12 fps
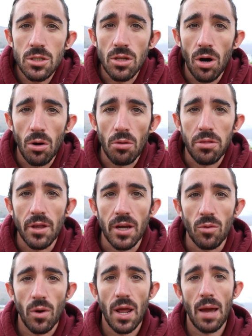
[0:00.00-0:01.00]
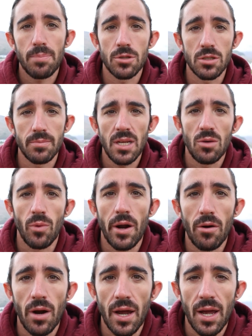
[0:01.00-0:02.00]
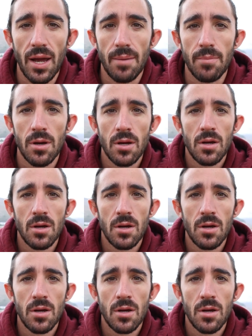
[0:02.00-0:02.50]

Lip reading: to the whole thing, what happened to me, where I am,